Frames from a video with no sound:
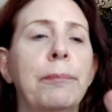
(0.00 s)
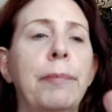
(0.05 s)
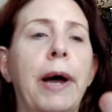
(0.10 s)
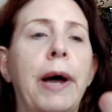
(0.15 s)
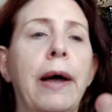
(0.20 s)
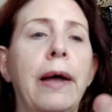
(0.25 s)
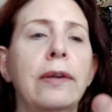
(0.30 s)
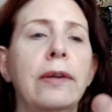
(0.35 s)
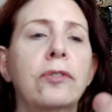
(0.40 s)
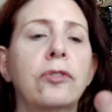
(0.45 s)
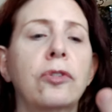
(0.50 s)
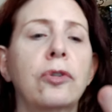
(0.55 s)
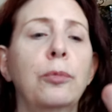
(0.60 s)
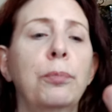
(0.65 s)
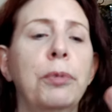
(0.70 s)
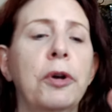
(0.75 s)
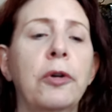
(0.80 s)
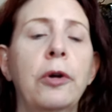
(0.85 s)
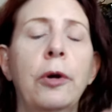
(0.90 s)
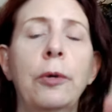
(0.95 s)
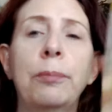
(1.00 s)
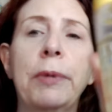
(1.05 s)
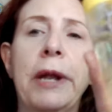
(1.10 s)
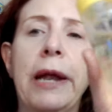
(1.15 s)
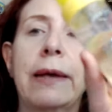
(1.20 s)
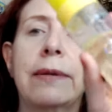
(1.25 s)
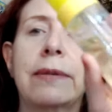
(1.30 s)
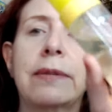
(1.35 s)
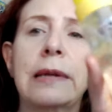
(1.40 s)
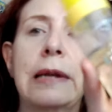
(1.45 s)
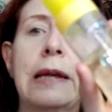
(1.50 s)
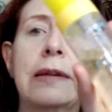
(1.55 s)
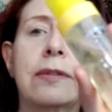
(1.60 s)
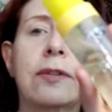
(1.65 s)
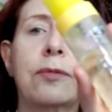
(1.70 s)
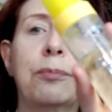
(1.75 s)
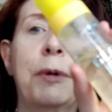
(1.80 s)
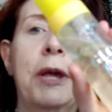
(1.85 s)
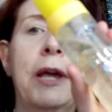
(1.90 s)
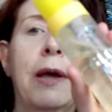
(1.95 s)
by Supergoop. It has an
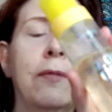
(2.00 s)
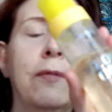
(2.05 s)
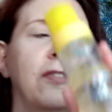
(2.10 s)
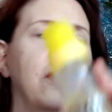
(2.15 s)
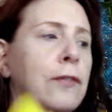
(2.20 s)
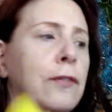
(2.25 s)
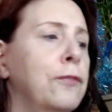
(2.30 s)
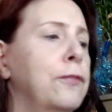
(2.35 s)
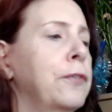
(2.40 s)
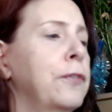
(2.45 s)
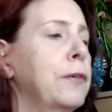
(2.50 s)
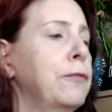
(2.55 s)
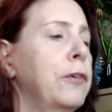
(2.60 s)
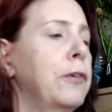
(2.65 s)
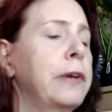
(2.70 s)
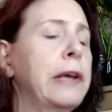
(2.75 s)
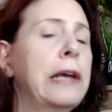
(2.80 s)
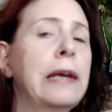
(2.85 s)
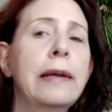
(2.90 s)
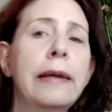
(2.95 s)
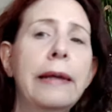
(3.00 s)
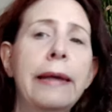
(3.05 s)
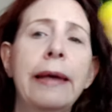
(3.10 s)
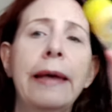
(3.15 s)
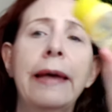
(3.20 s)
S P F of fifty.